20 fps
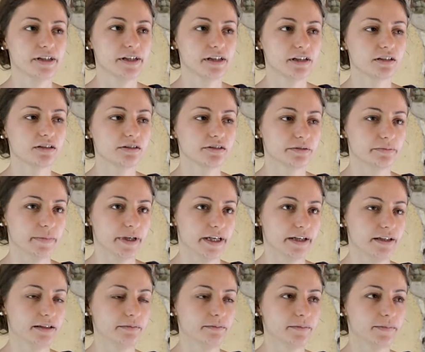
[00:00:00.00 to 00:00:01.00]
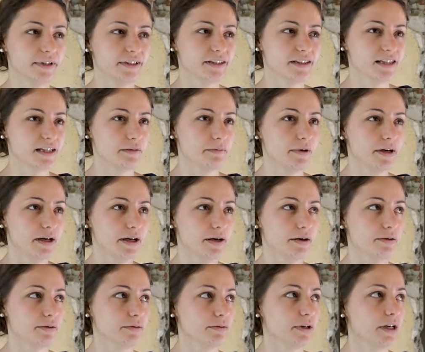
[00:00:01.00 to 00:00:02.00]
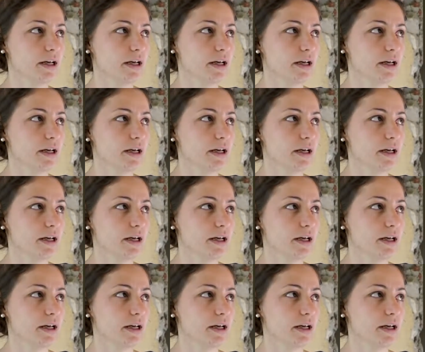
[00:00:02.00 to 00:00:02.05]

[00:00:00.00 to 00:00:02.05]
a good man, but somehow